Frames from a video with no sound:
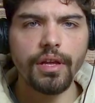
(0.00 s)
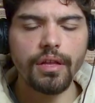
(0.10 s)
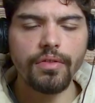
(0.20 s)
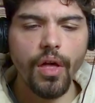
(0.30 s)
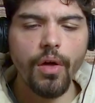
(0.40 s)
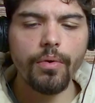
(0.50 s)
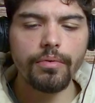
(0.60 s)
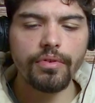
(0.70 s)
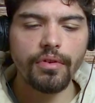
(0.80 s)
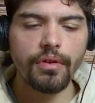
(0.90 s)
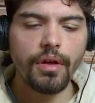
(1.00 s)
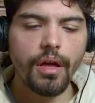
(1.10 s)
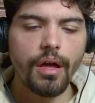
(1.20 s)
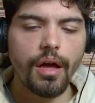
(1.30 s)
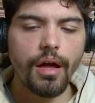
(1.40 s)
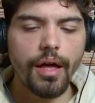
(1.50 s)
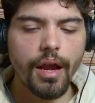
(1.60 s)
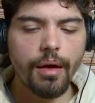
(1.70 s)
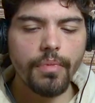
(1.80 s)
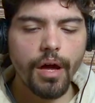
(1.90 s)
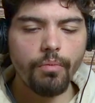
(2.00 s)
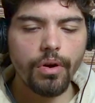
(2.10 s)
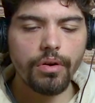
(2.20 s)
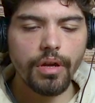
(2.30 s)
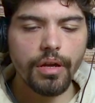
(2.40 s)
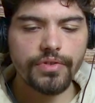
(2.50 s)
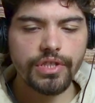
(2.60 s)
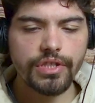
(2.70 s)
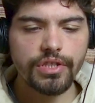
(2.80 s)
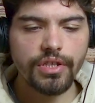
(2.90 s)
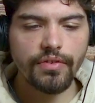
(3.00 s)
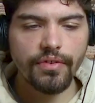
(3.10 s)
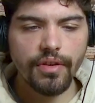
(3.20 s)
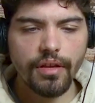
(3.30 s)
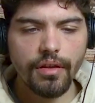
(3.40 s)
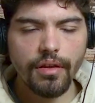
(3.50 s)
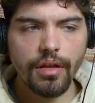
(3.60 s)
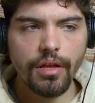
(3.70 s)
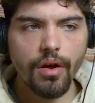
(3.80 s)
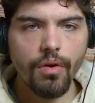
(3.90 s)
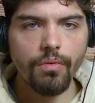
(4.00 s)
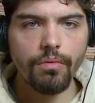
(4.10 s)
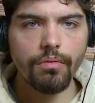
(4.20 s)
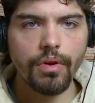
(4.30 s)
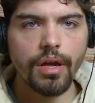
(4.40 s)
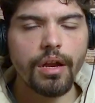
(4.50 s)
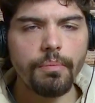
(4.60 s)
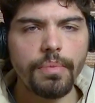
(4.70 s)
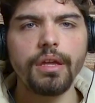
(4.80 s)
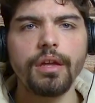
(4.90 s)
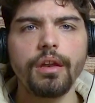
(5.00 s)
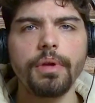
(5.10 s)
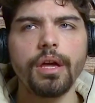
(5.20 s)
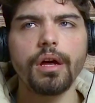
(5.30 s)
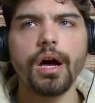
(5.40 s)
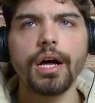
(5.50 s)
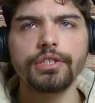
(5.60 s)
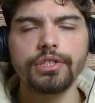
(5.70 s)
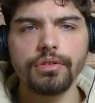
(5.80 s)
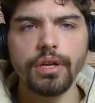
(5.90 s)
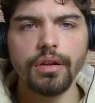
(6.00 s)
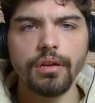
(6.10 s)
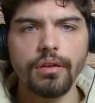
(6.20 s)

in those. And I'm wondering if she's just kind of going to be on a hot streak